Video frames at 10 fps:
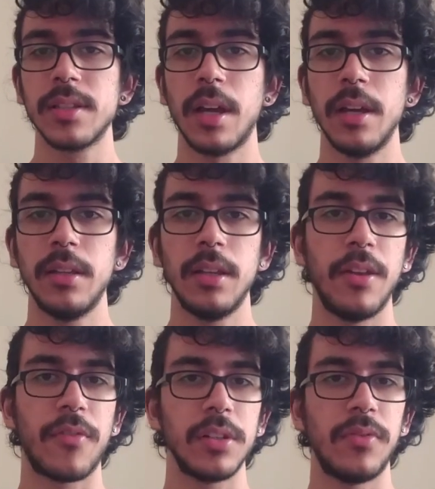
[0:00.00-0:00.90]
side,
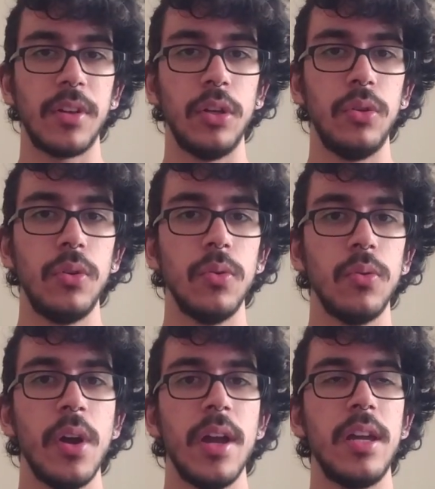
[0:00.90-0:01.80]
the first thing you
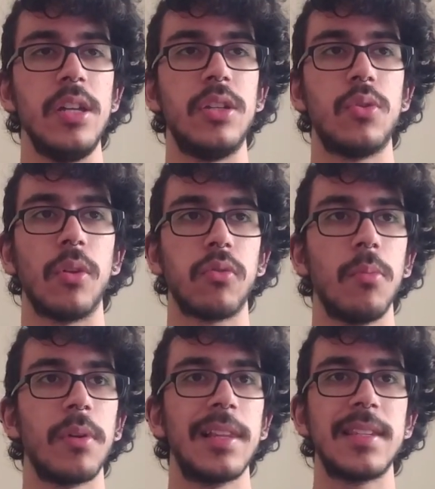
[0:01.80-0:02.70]
do is to
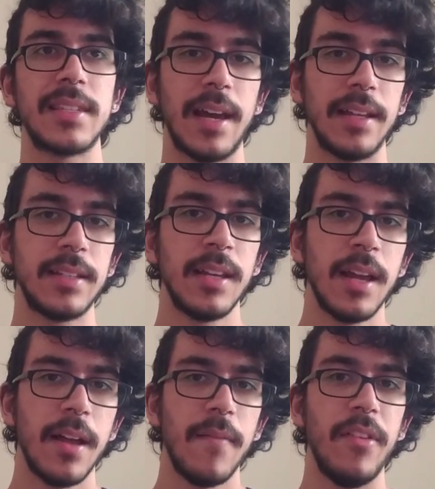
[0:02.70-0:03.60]
atomically set
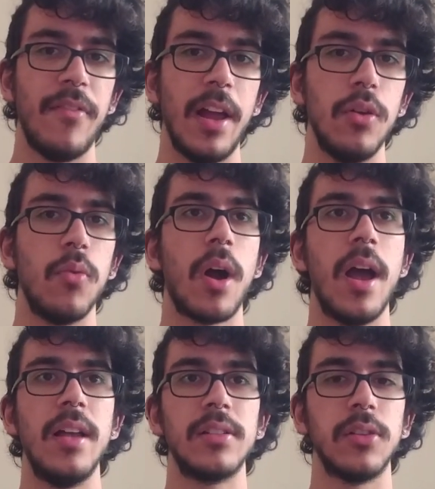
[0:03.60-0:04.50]
the value
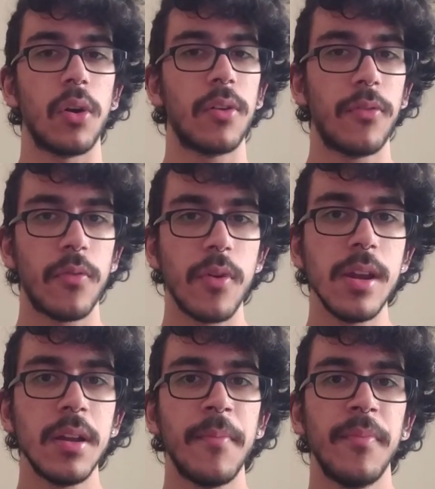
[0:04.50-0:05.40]
as lock
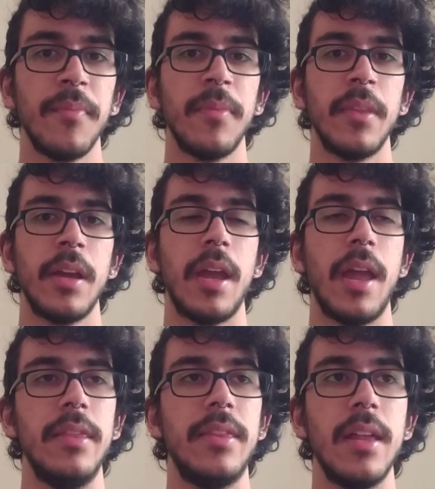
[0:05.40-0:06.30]
3,
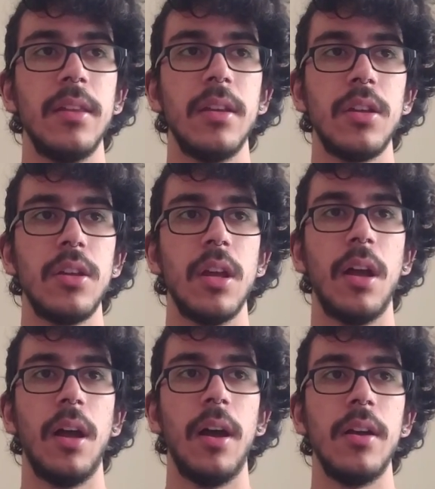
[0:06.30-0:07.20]
and then
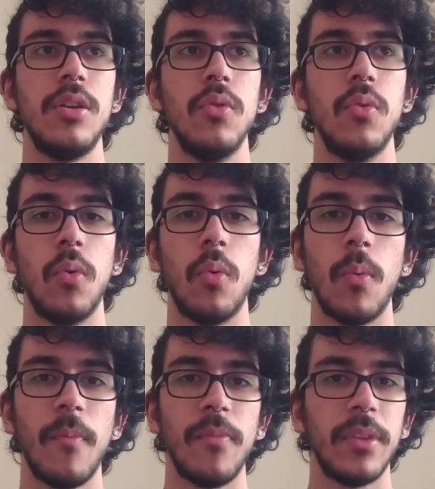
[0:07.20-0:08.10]

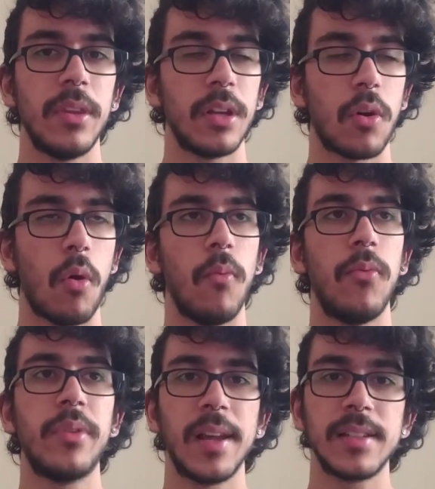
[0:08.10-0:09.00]
you call
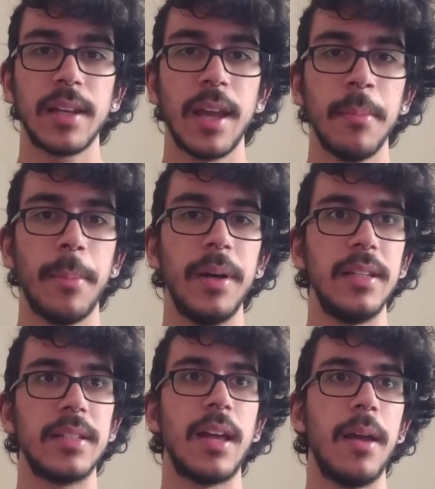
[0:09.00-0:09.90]
Futex again, but
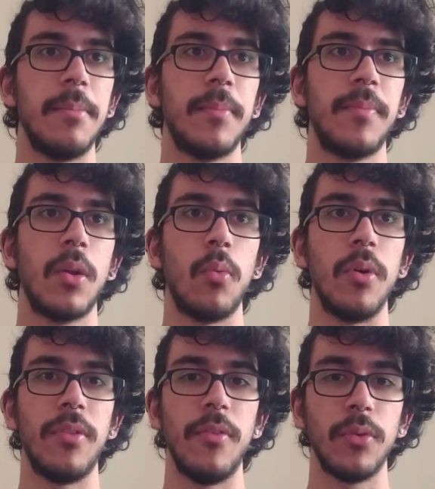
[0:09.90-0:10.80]
this time
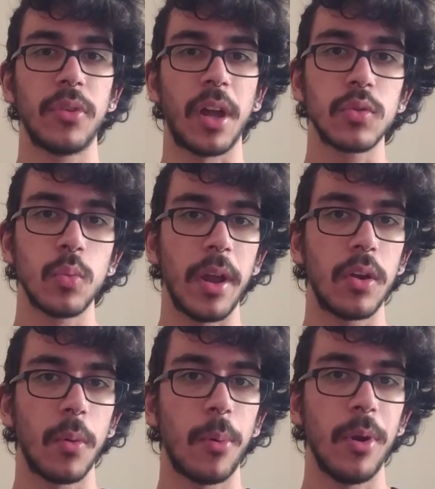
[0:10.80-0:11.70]
with the Futex
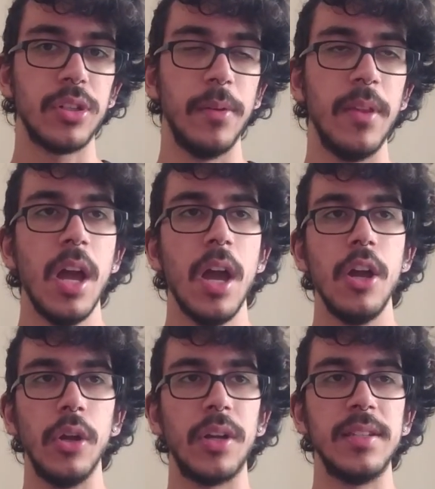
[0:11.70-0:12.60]
wake operation.
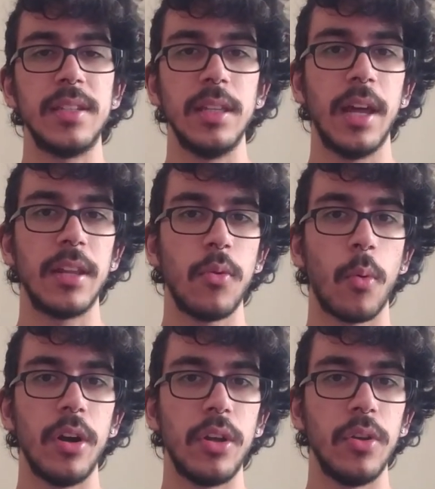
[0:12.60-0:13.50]
You can see that you
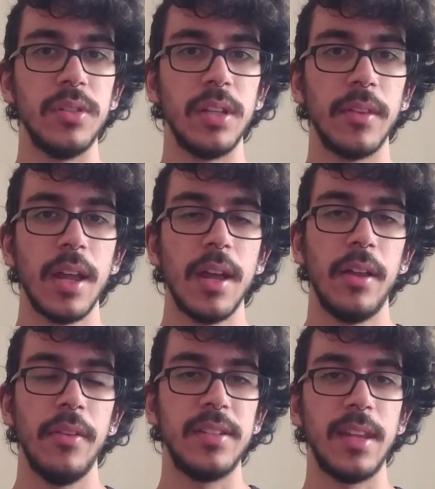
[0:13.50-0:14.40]
are using
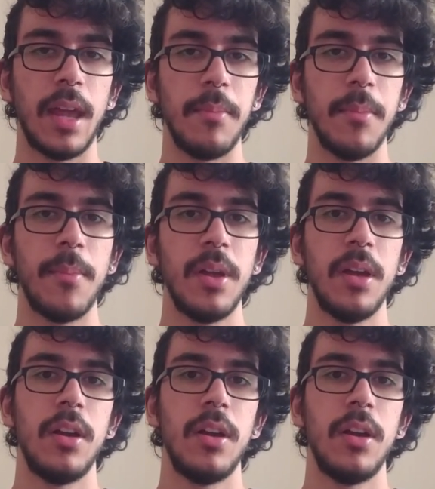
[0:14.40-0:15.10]
the same